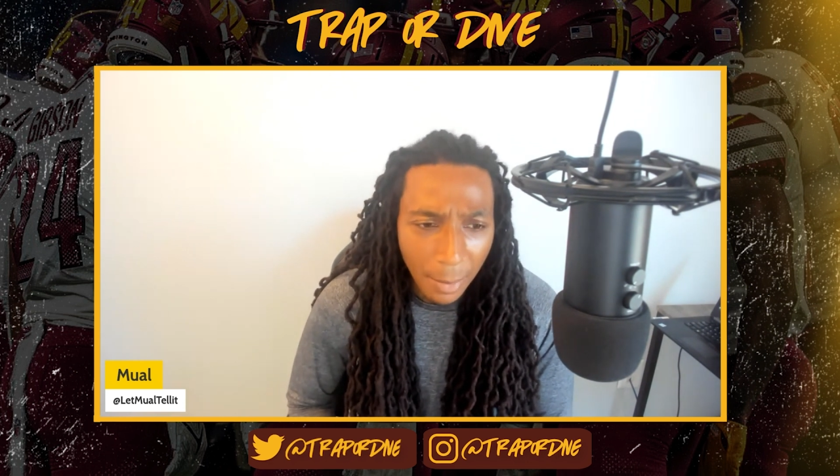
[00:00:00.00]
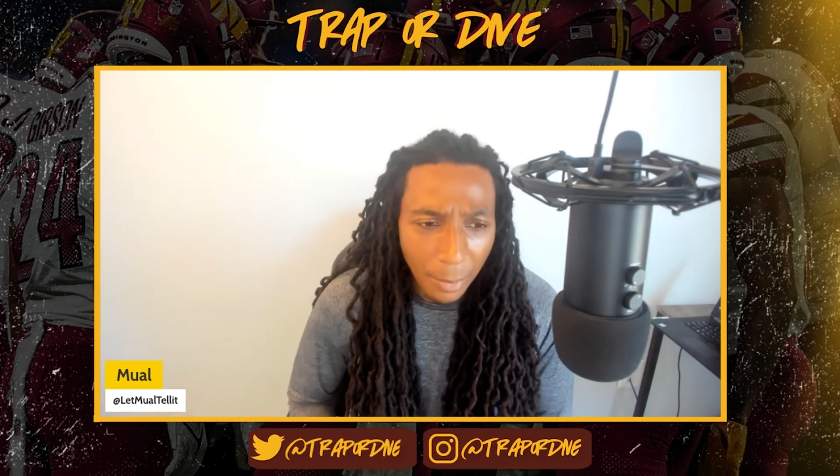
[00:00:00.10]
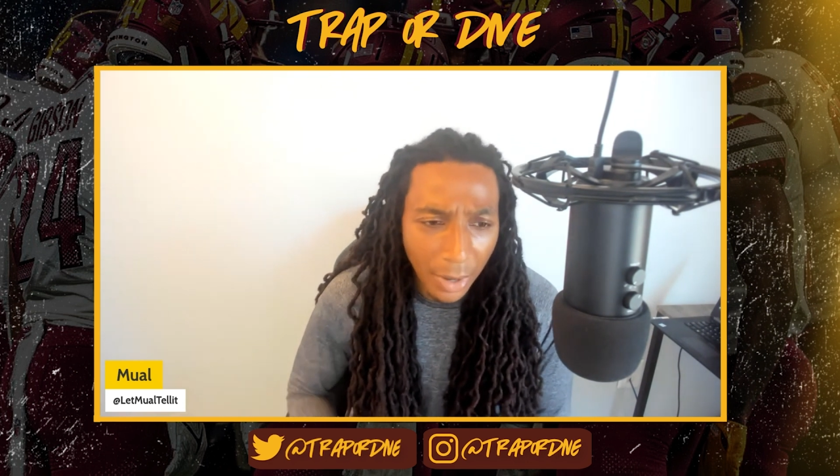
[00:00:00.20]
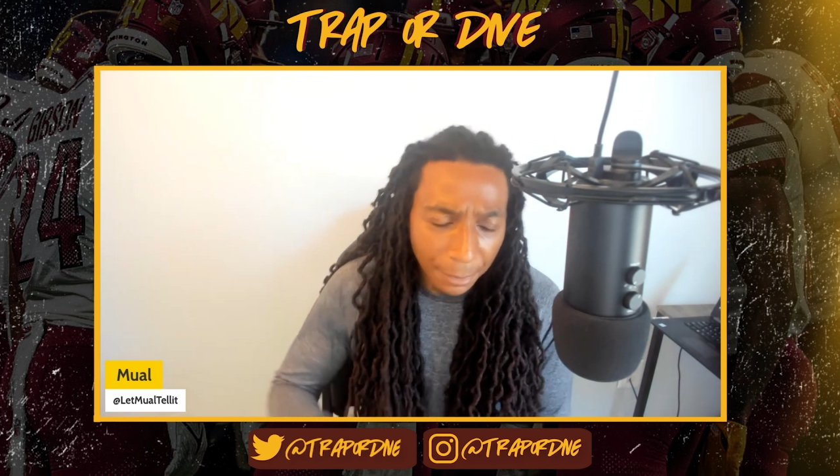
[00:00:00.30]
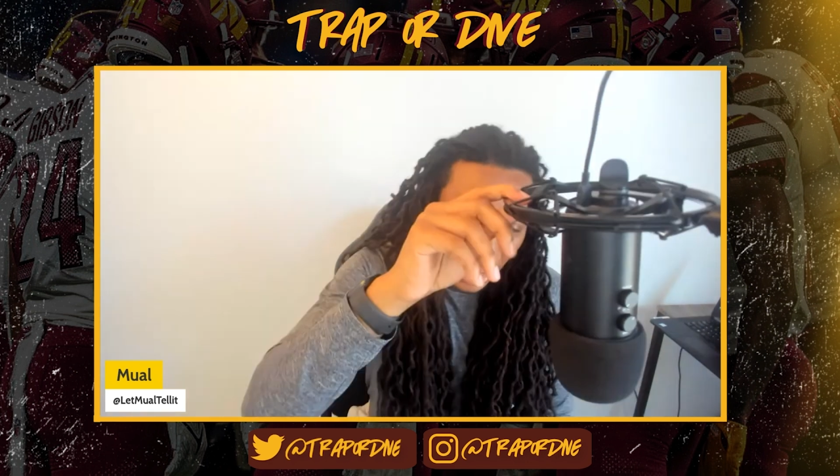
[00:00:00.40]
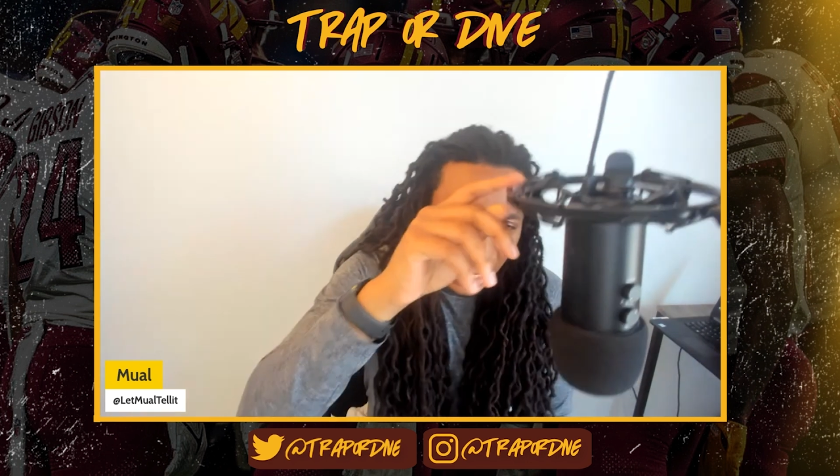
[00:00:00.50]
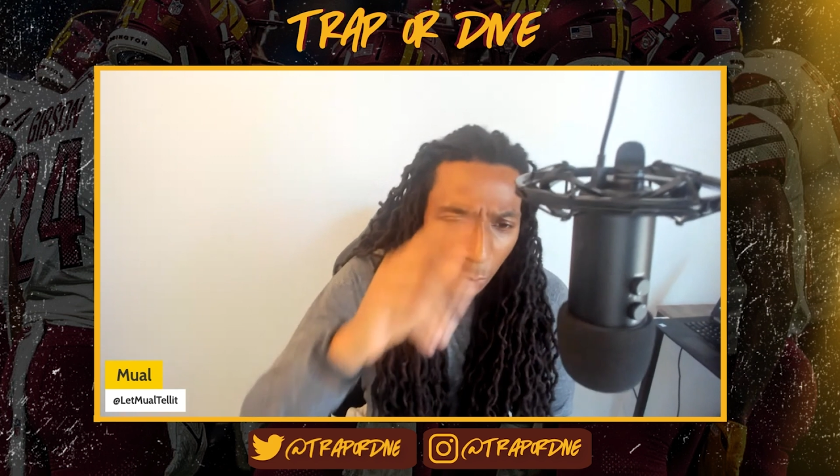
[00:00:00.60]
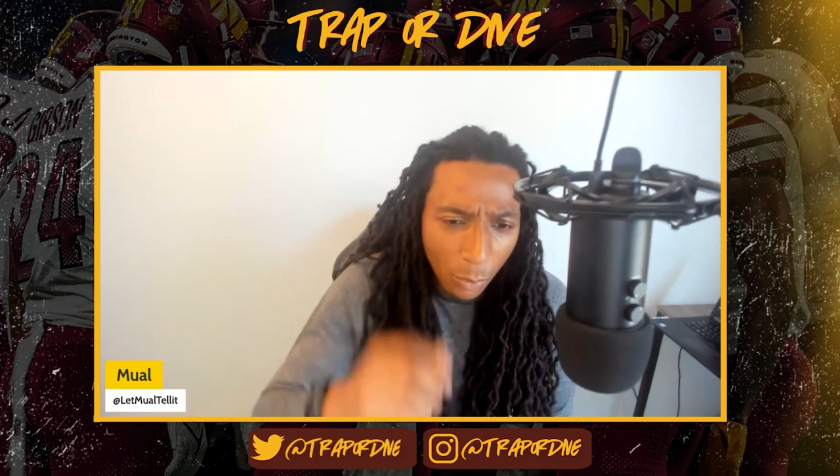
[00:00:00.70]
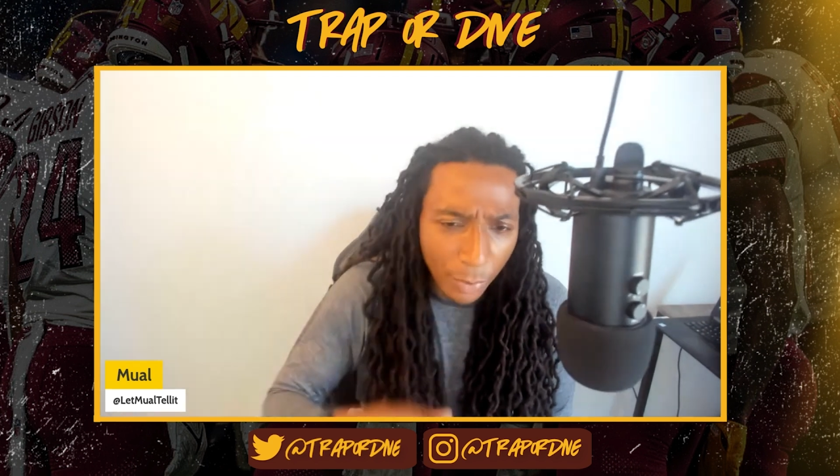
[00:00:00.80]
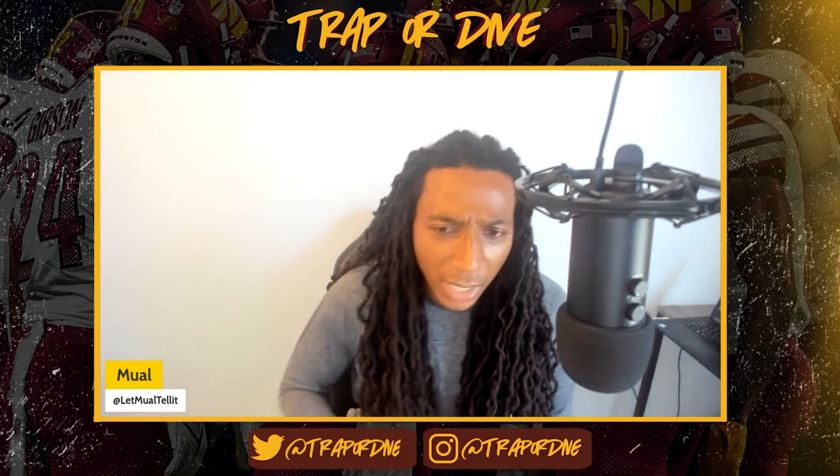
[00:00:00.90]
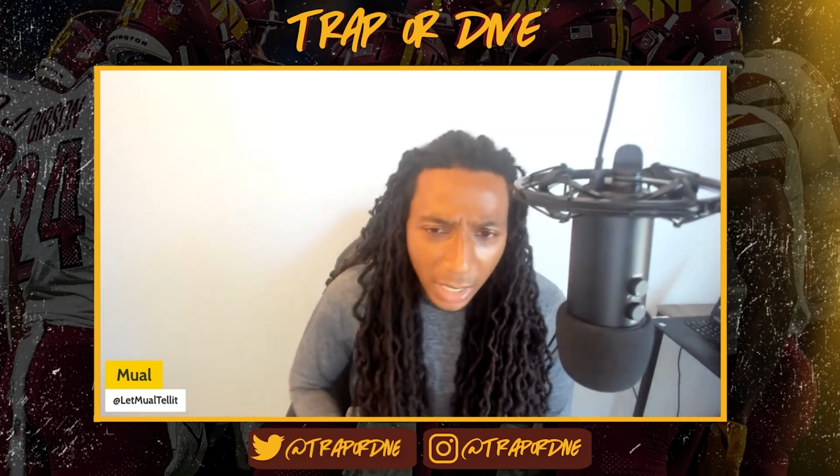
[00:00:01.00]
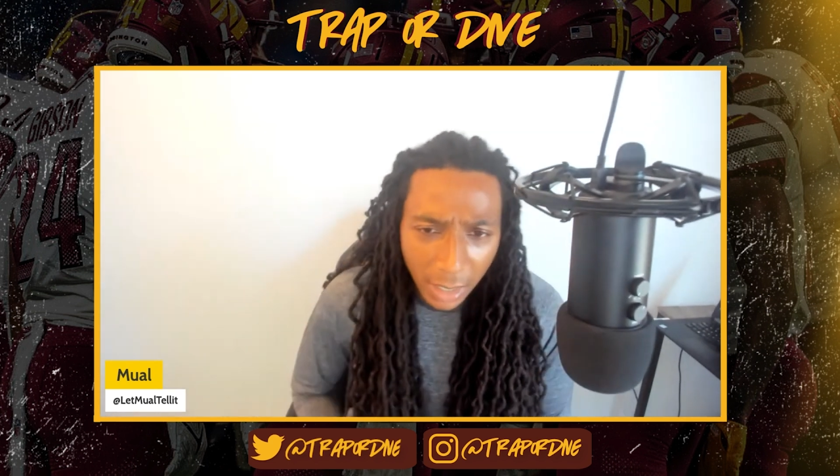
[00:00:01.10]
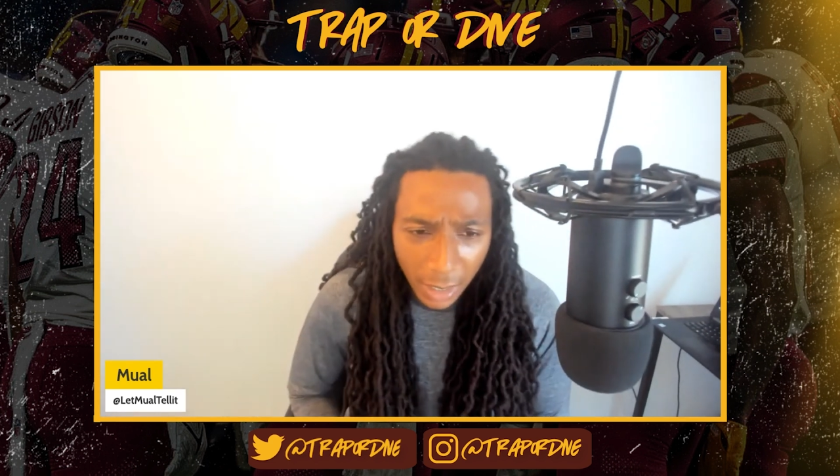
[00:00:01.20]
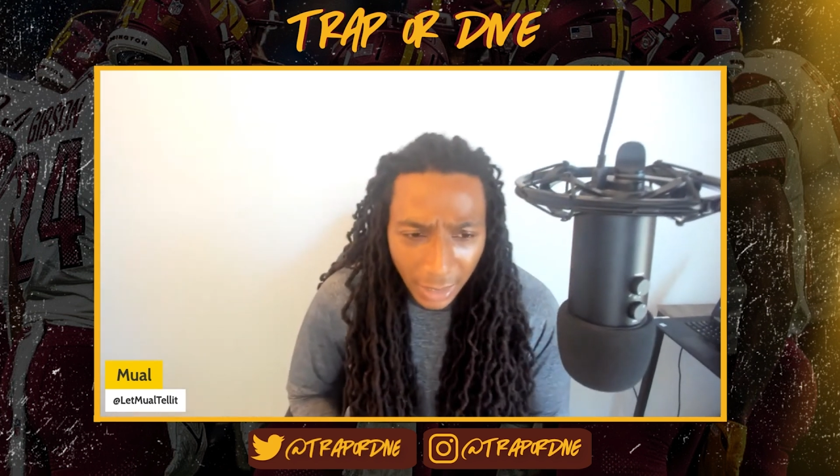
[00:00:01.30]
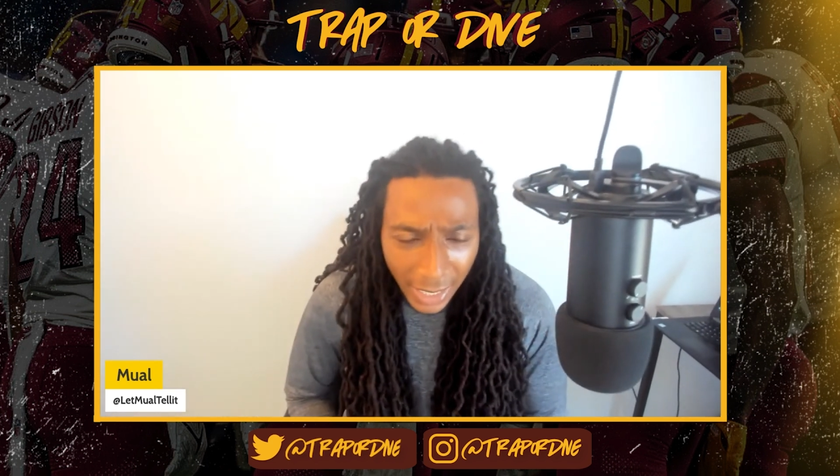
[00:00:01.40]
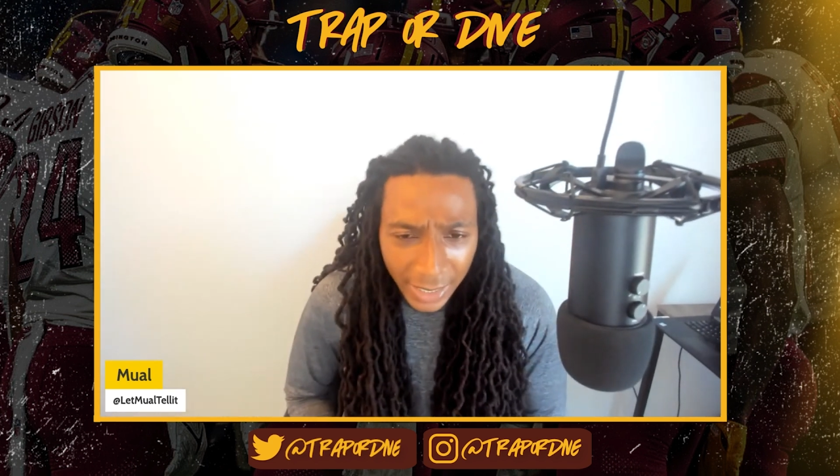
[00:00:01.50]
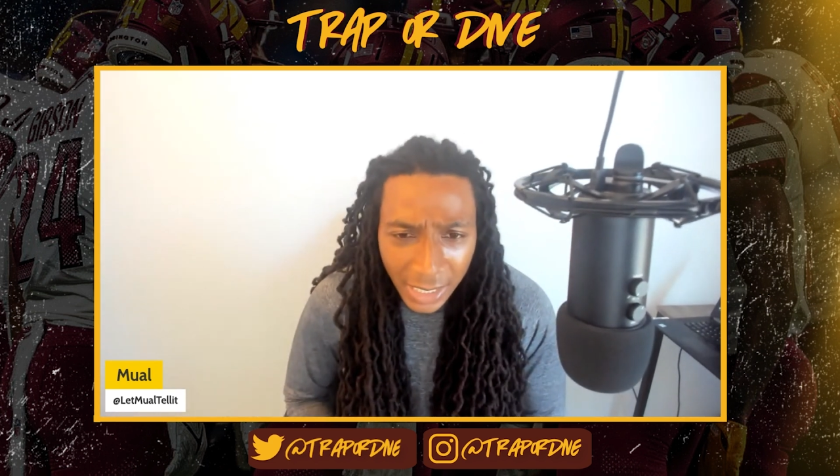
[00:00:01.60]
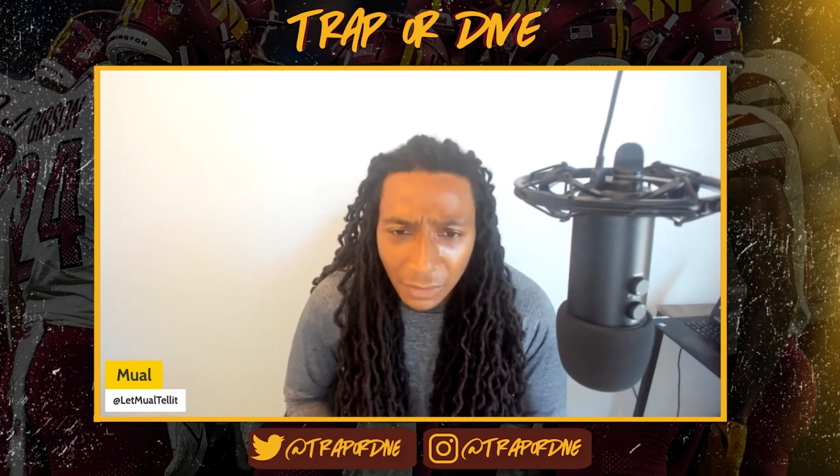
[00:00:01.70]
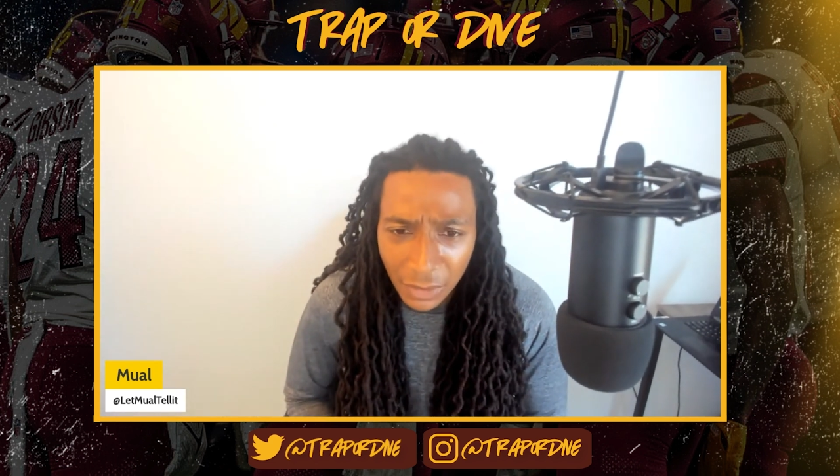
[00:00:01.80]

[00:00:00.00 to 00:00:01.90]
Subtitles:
But it would be naive